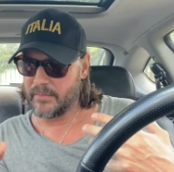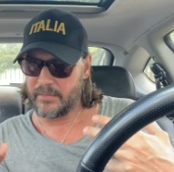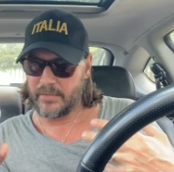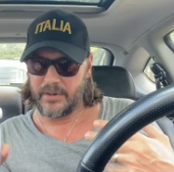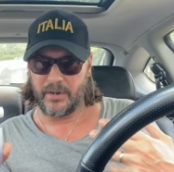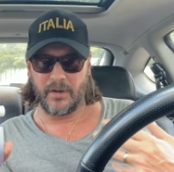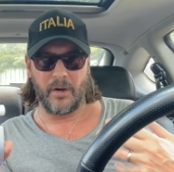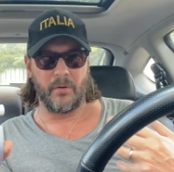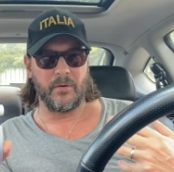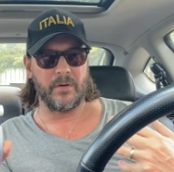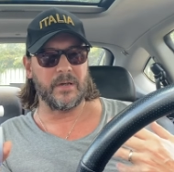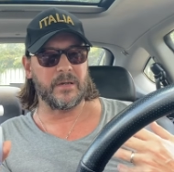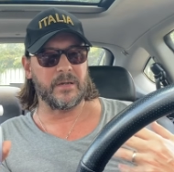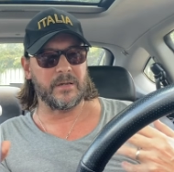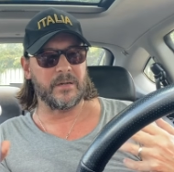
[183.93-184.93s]
you know,
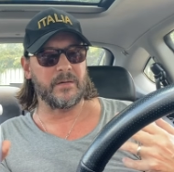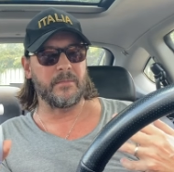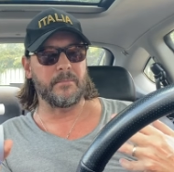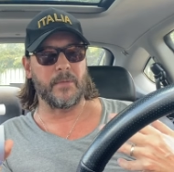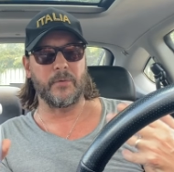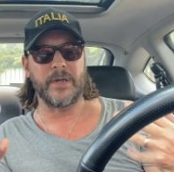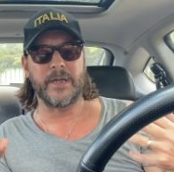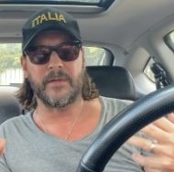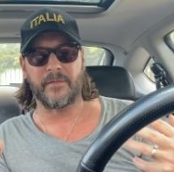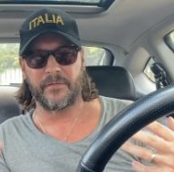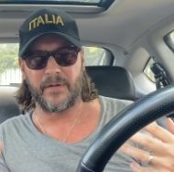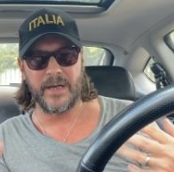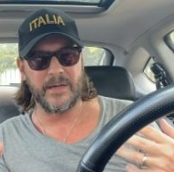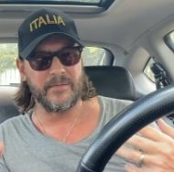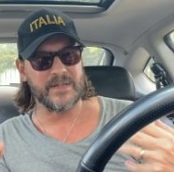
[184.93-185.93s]
uh, uh marine
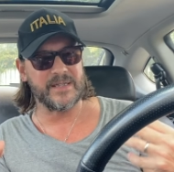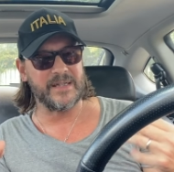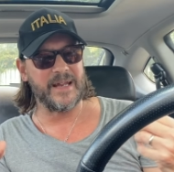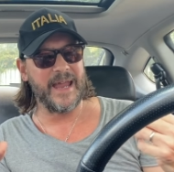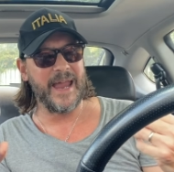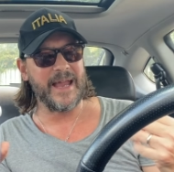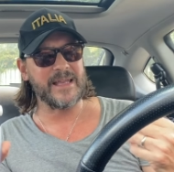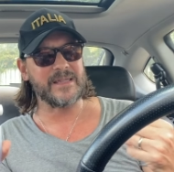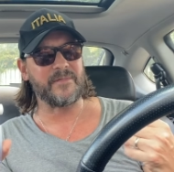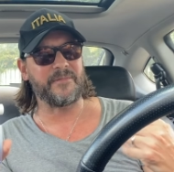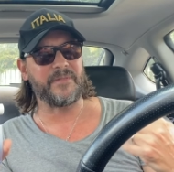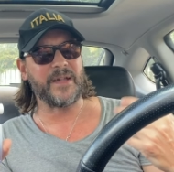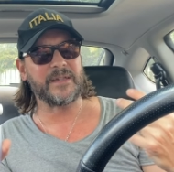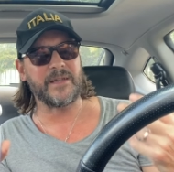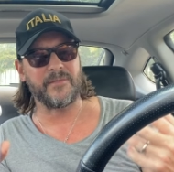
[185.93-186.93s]
fragrance. It has a
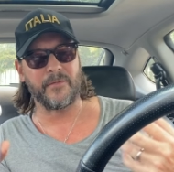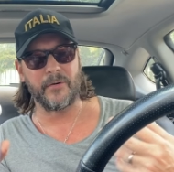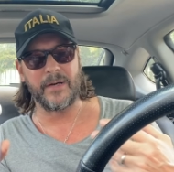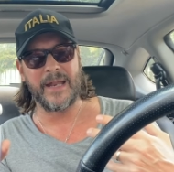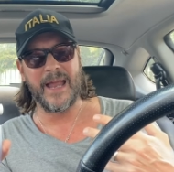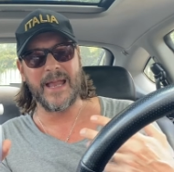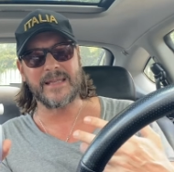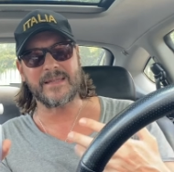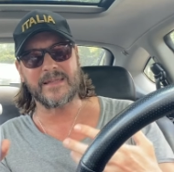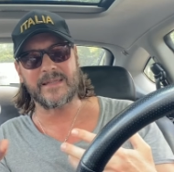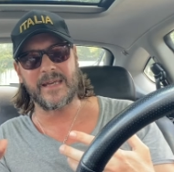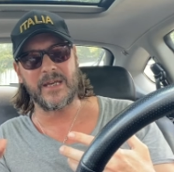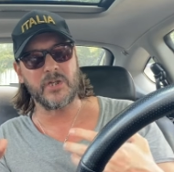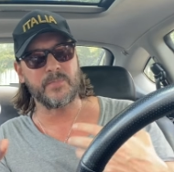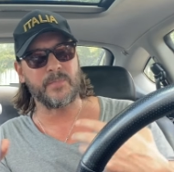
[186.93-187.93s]
vetiver, it has a
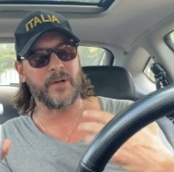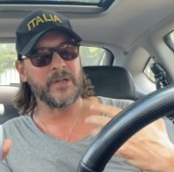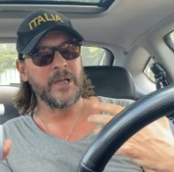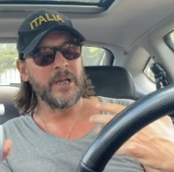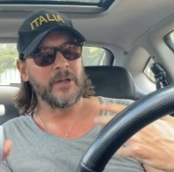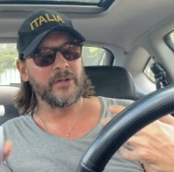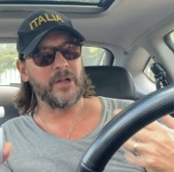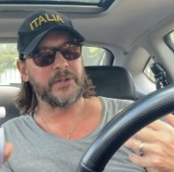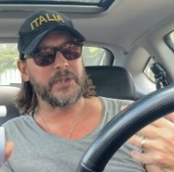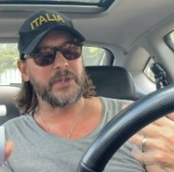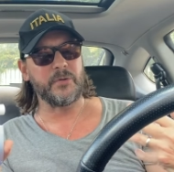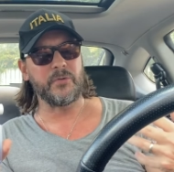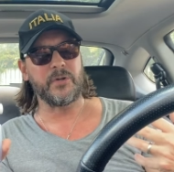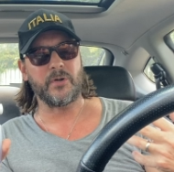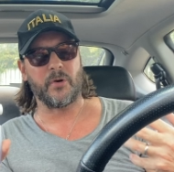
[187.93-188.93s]
sage, but not
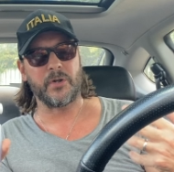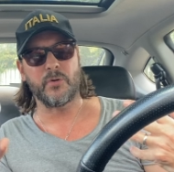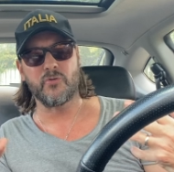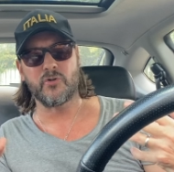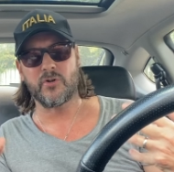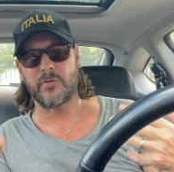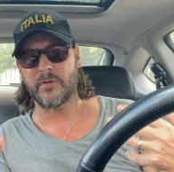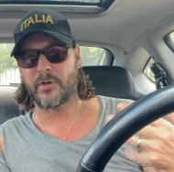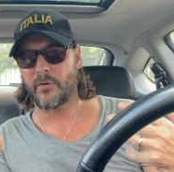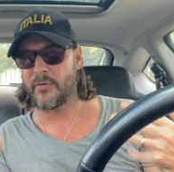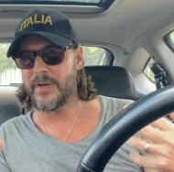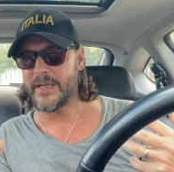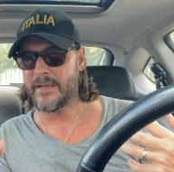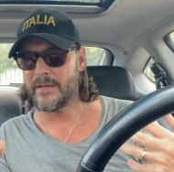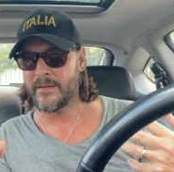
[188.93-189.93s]
you, your usual
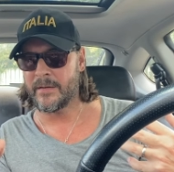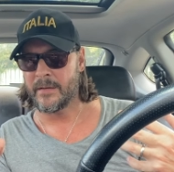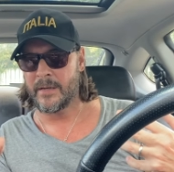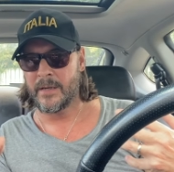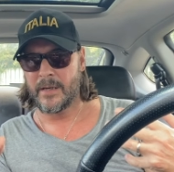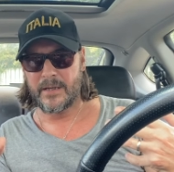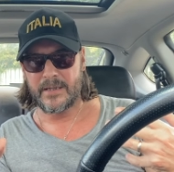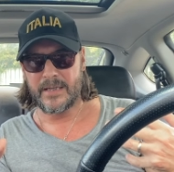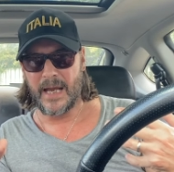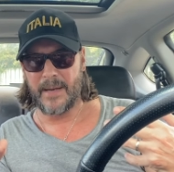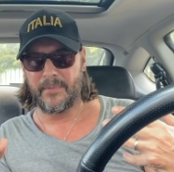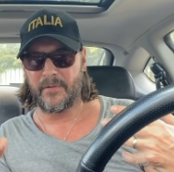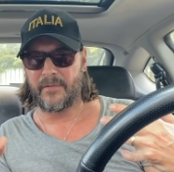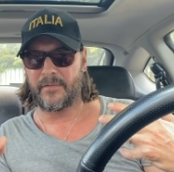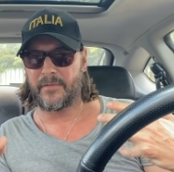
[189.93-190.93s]
green type
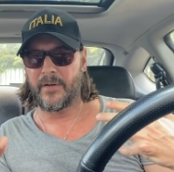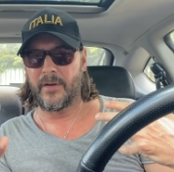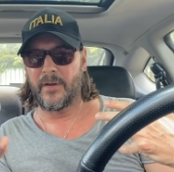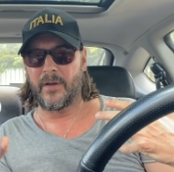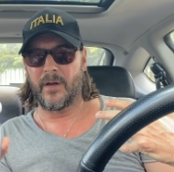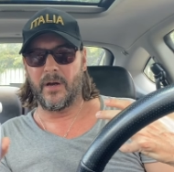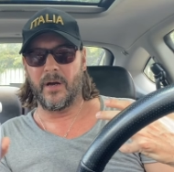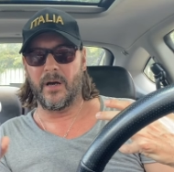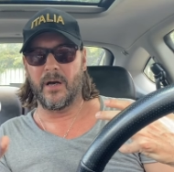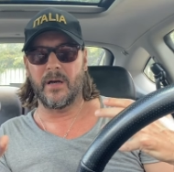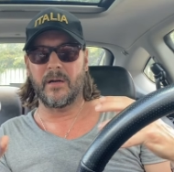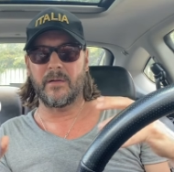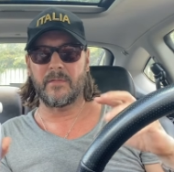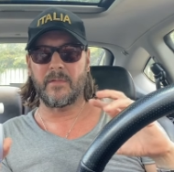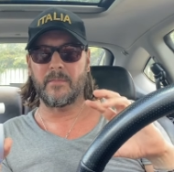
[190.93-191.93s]
of
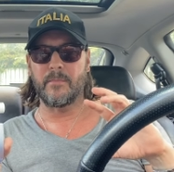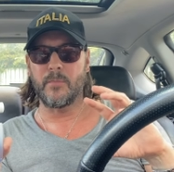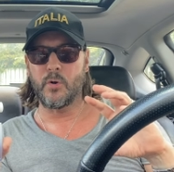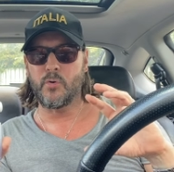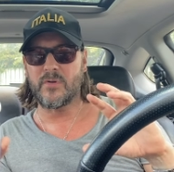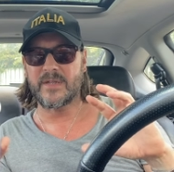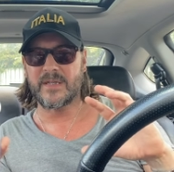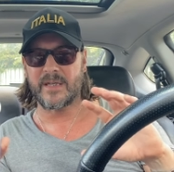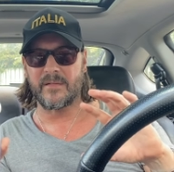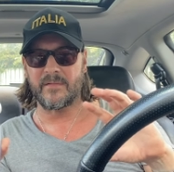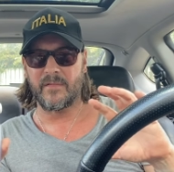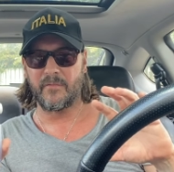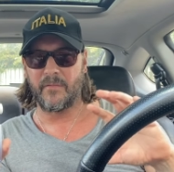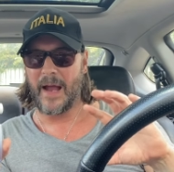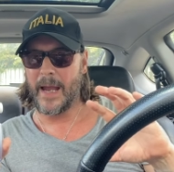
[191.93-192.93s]
uh, moods
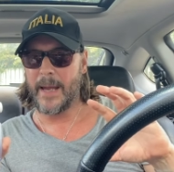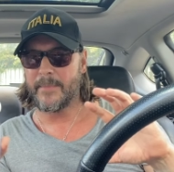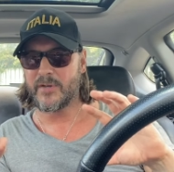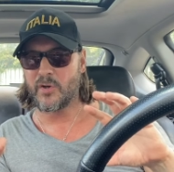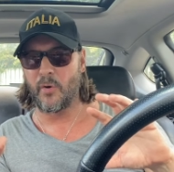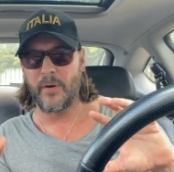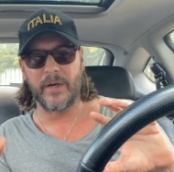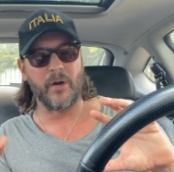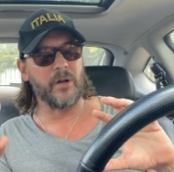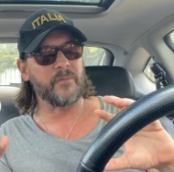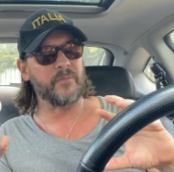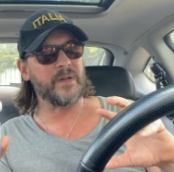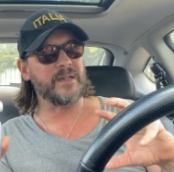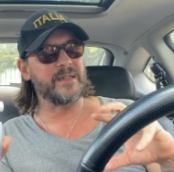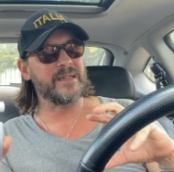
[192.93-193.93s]
and vibes going on
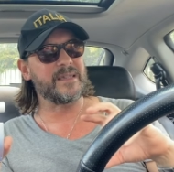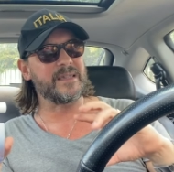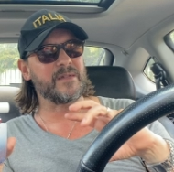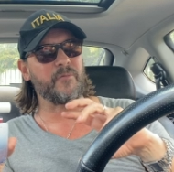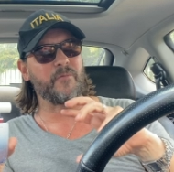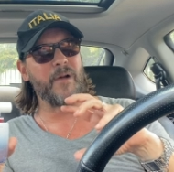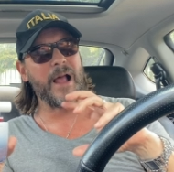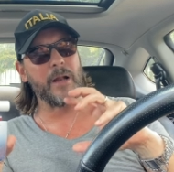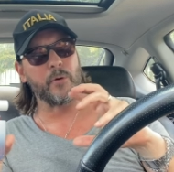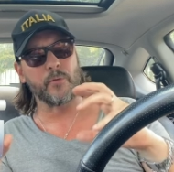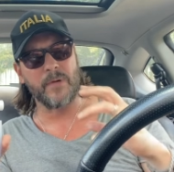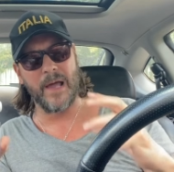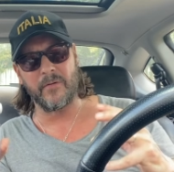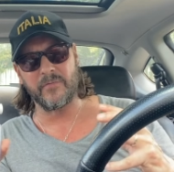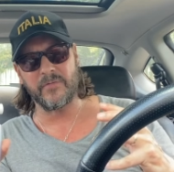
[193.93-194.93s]
with this. Is a
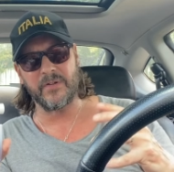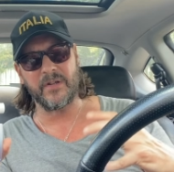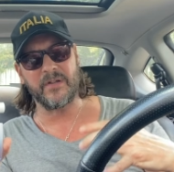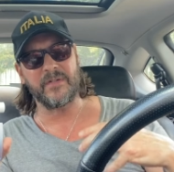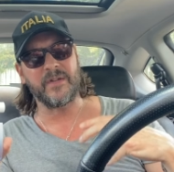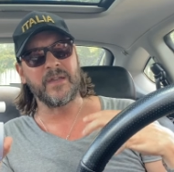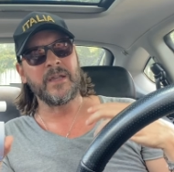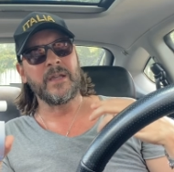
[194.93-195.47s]
well-rounded